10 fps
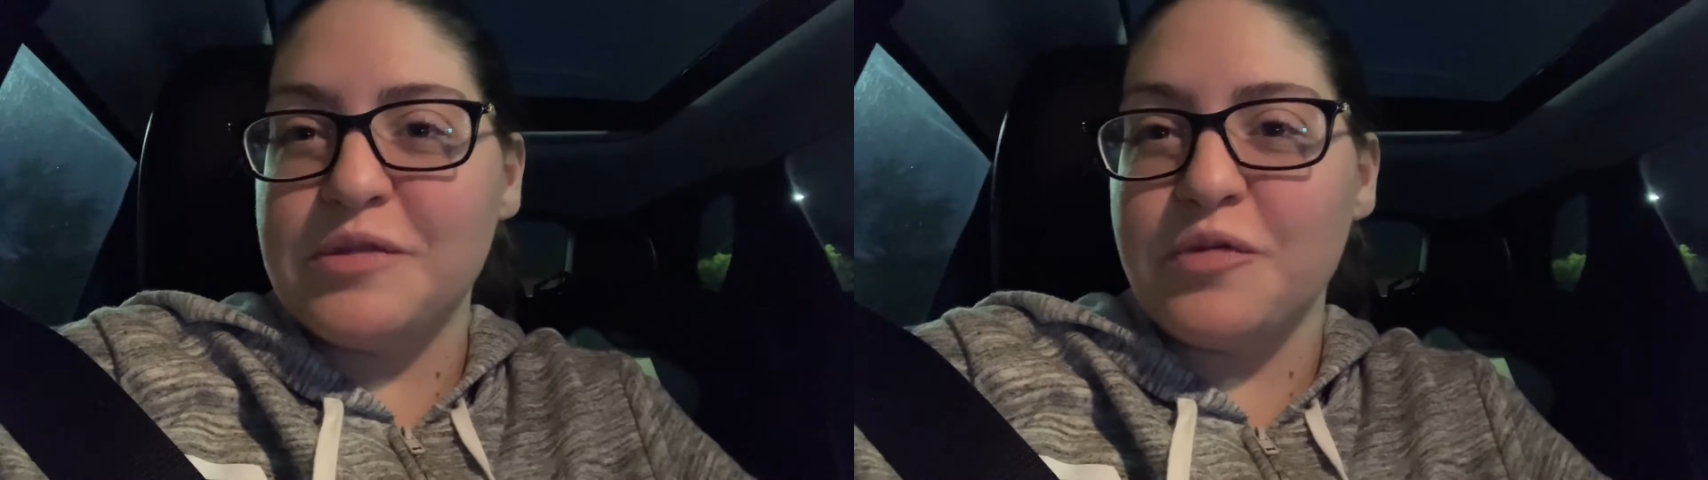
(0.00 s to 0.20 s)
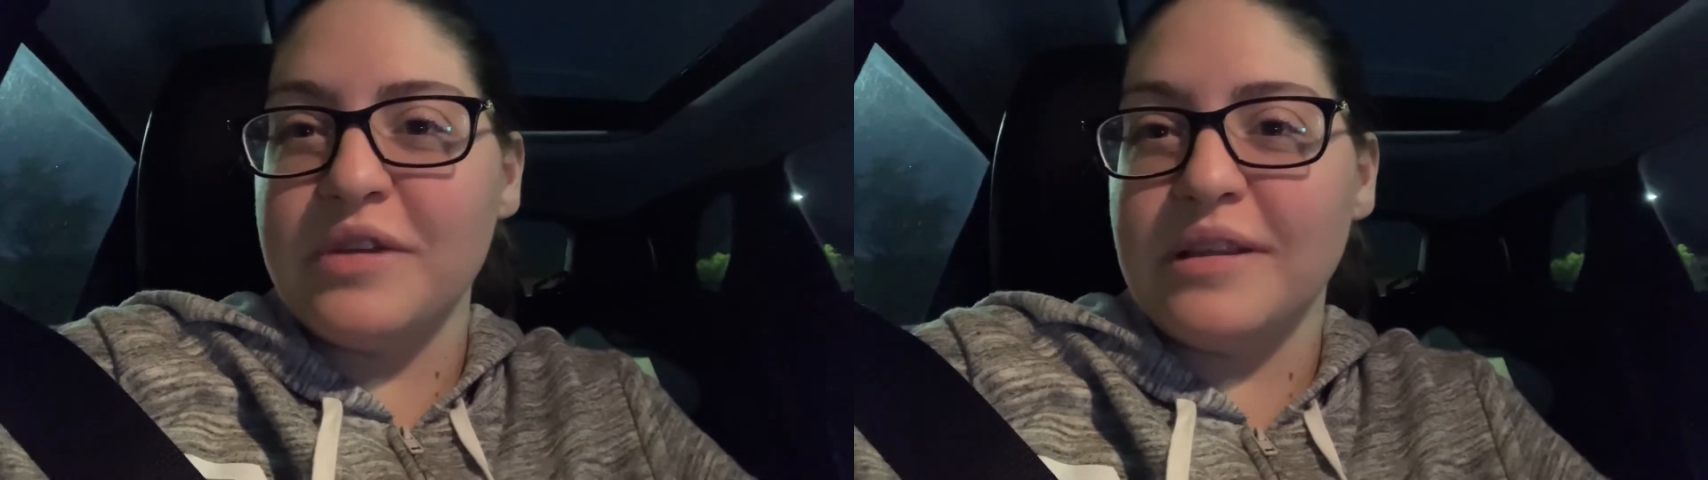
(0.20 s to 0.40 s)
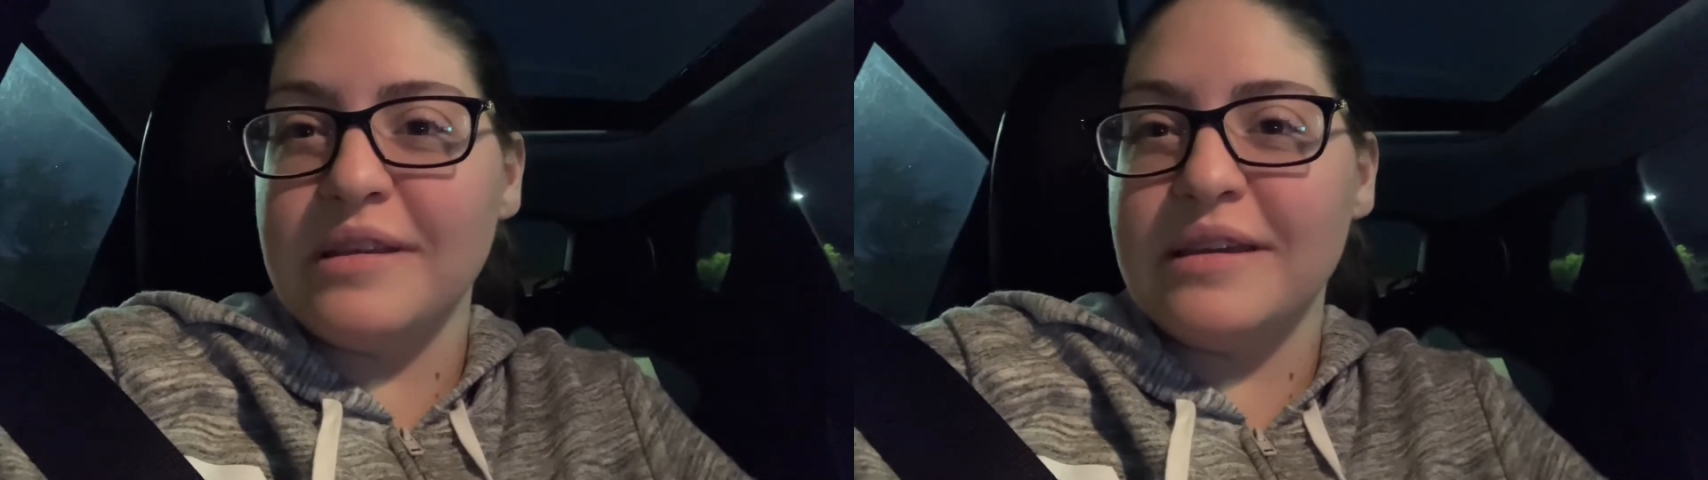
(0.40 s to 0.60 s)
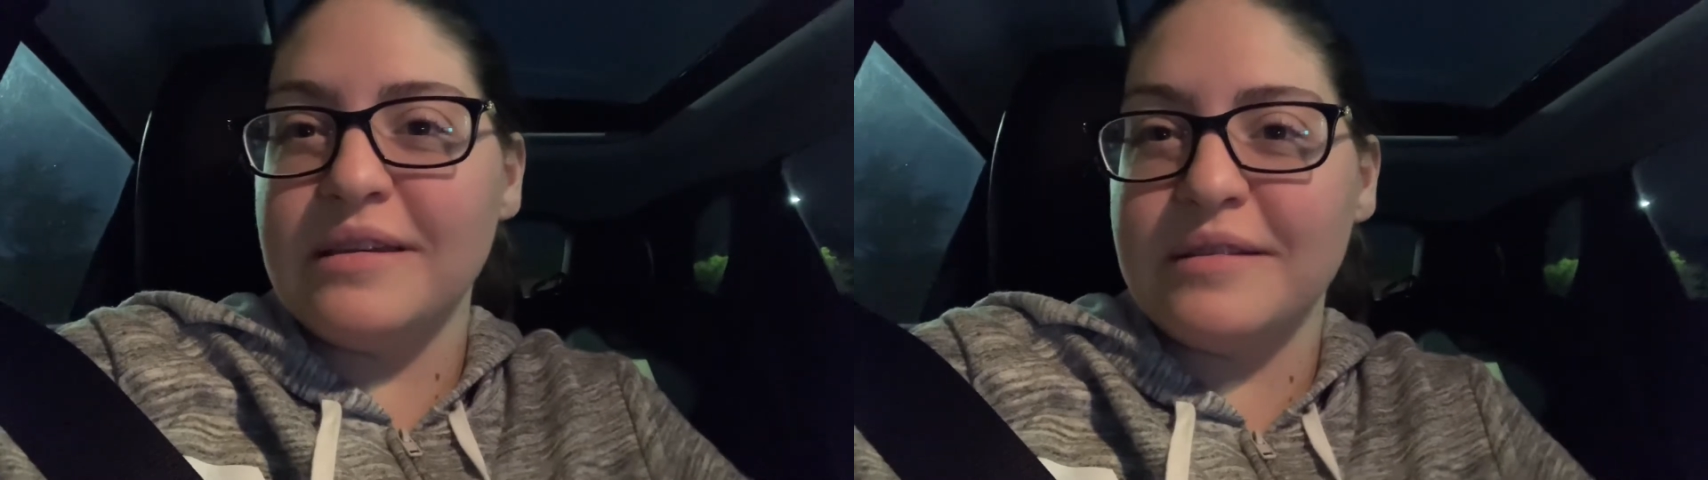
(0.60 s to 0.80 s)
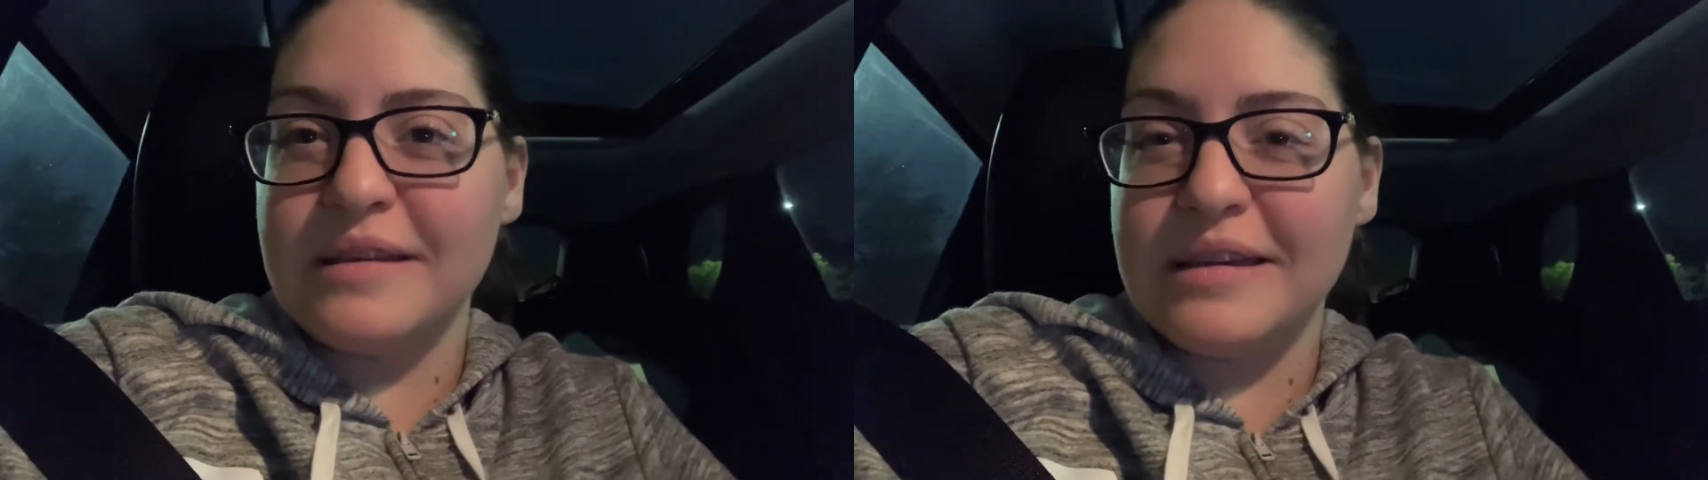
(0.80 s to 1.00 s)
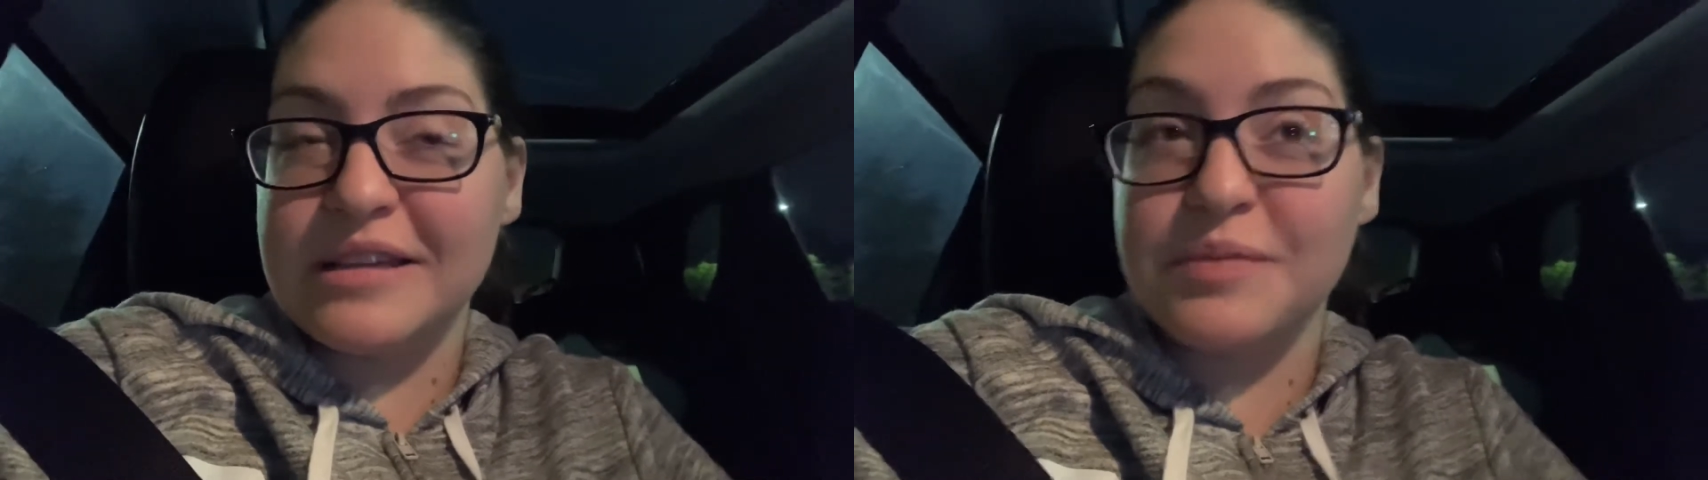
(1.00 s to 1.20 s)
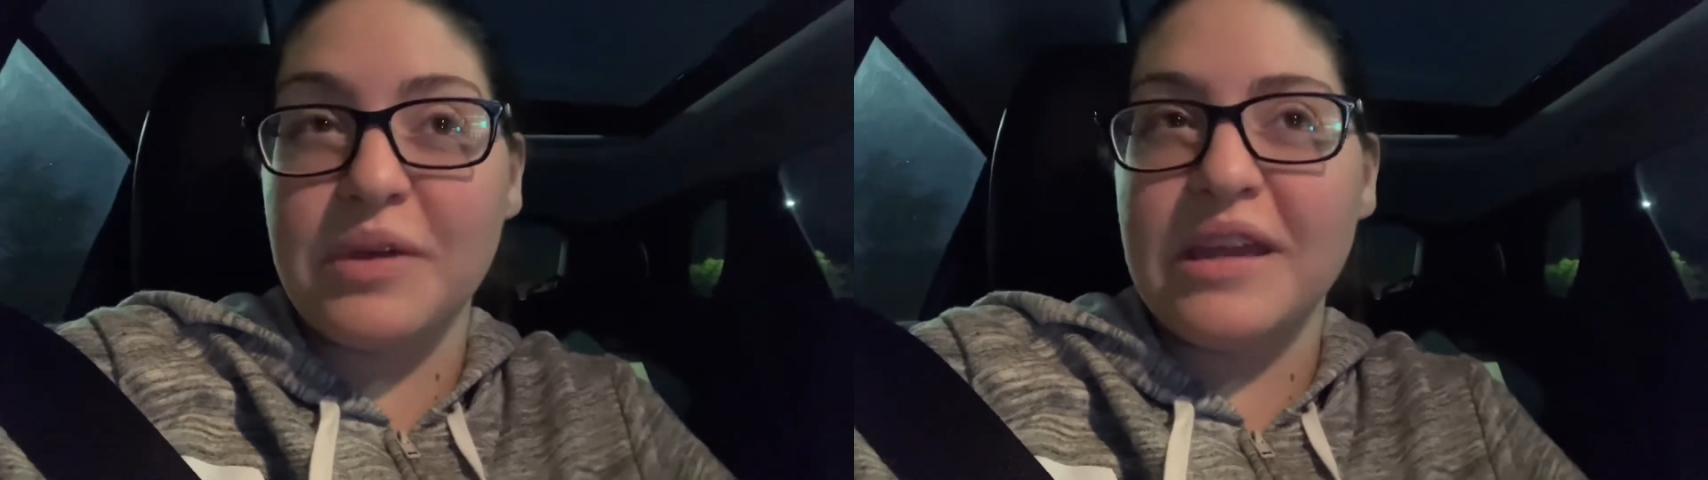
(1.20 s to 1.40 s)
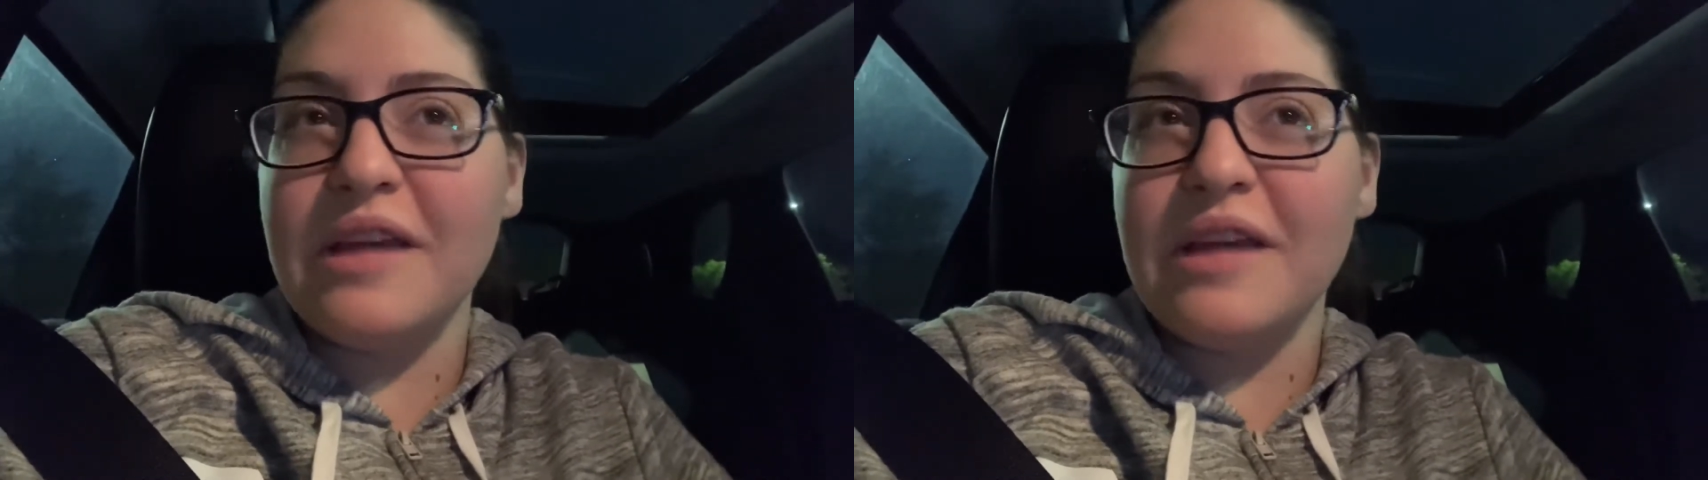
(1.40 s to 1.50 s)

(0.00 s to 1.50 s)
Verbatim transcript: to really explain